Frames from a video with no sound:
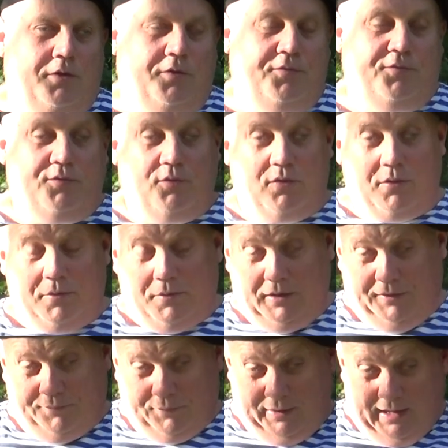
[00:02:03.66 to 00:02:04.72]
for
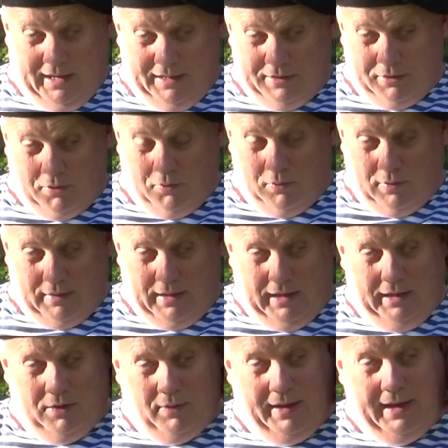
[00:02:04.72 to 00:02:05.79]
if we had to go
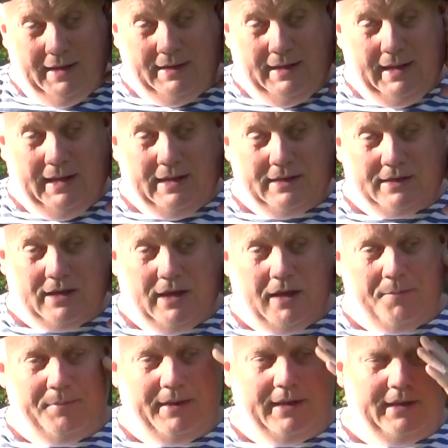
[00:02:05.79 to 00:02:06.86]
hand-to-hand
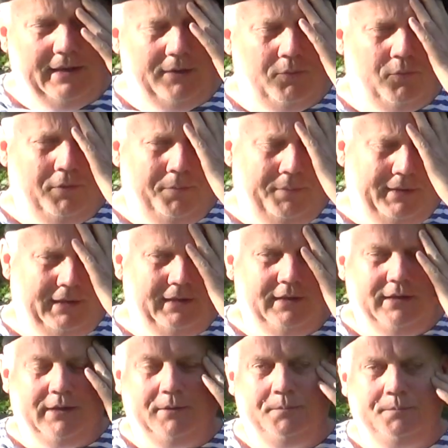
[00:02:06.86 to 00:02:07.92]
combat would
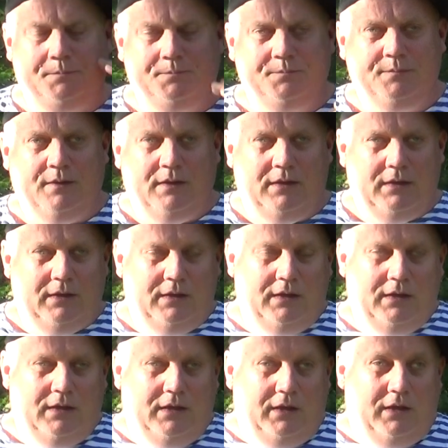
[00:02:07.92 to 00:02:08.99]
be
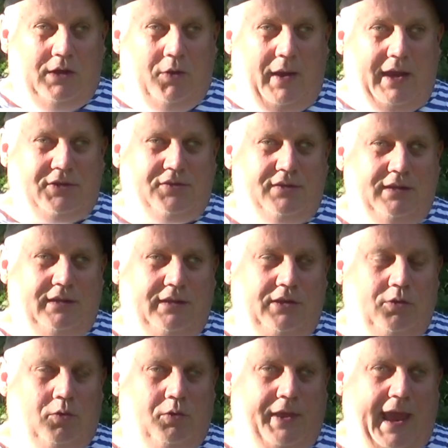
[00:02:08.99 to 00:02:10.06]
actually
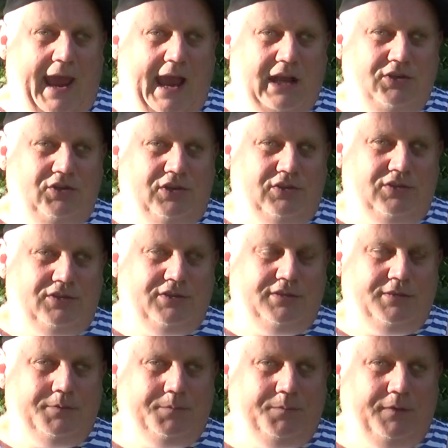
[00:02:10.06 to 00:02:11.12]
the old
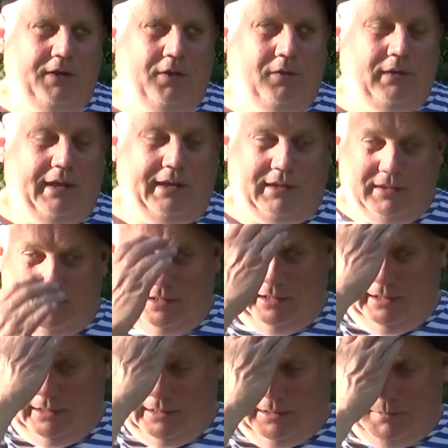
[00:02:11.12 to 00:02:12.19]
hatchets, like
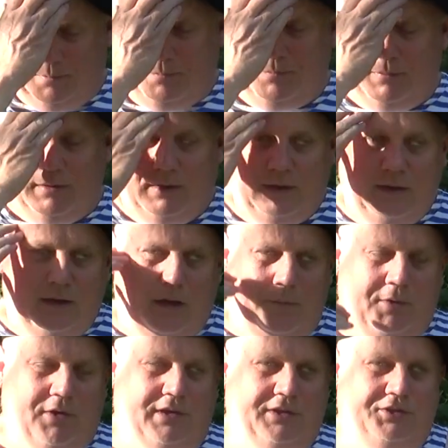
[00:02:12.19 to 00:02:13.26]
the
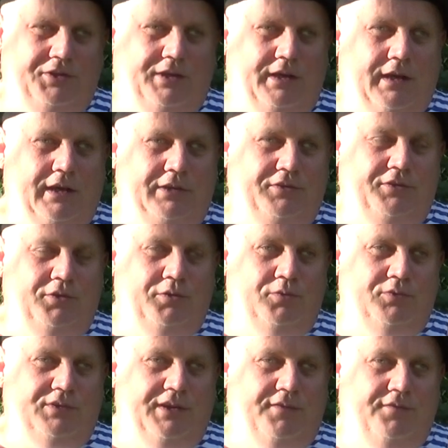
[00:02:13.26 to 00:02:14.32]
American GIs
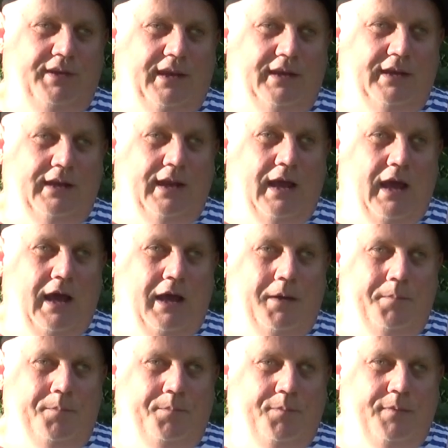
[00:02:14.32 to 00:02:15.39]
used in
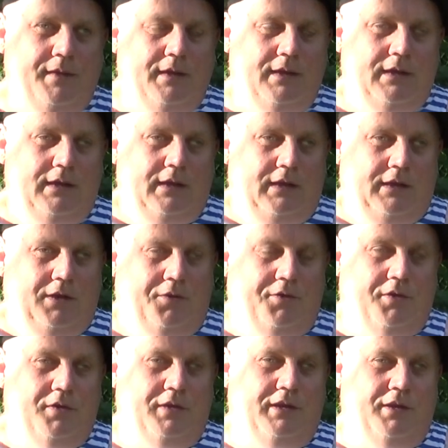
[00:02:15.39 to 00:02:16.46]
Vietnam.
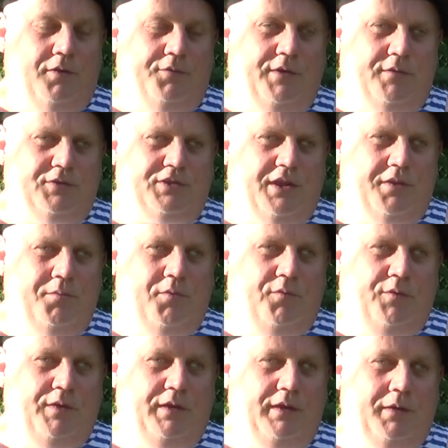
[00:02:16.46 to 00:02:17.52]
If you ever saw the
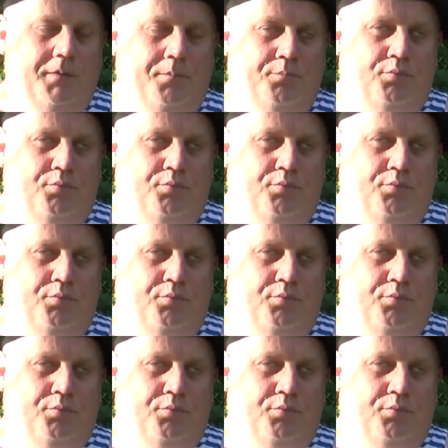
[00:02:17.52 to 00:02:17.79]
movie